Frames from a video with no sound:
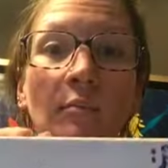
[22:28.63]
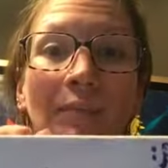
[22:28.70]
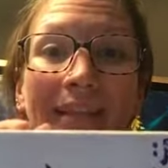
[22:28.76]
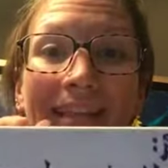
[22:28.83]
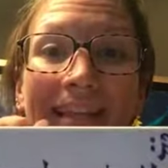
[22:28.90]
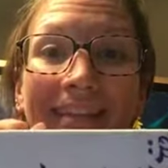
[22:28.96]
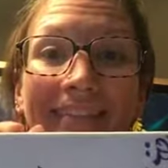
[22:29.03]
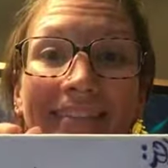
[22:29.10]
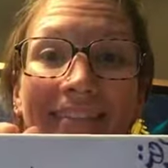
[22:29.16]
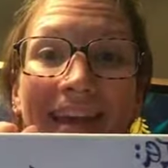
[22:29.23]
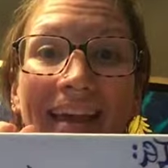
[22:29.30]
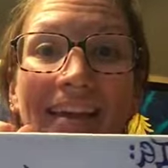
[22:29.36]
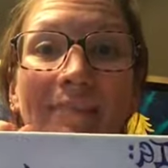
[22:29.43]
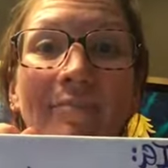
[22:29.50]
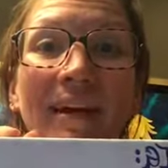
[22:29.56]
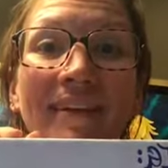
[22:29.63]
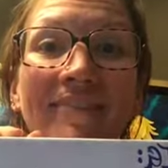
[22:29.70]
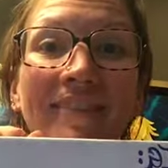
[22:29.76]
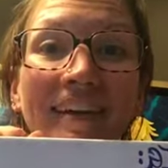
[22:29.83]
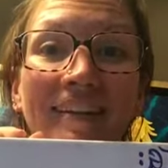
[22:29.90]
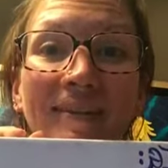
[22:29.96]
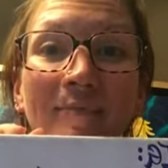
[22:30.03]
Please like my
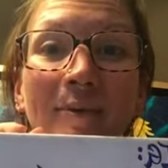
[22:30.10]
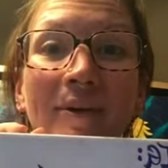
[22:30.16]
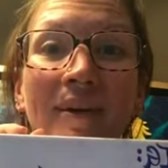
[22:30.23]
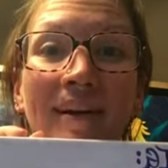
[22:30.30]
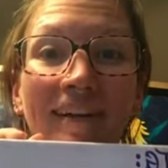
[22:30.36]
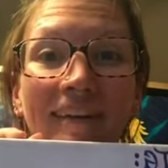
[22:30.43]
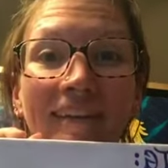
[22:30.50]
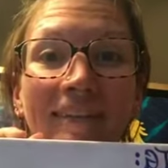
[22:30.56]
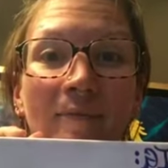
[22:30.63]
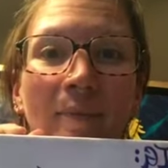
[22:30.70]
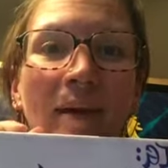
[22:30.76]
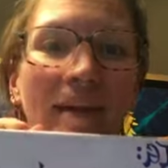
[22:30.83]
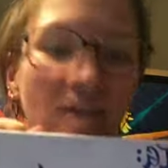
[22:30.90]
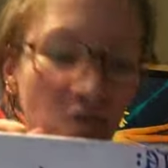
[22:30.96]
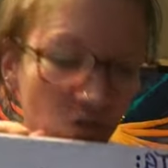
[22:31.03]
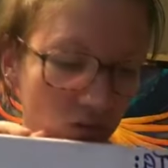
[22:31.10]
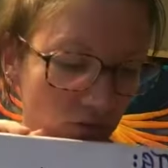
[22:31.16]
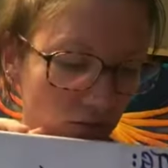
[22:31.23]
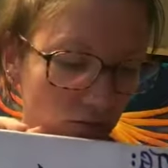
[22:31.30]
Facebook artist page.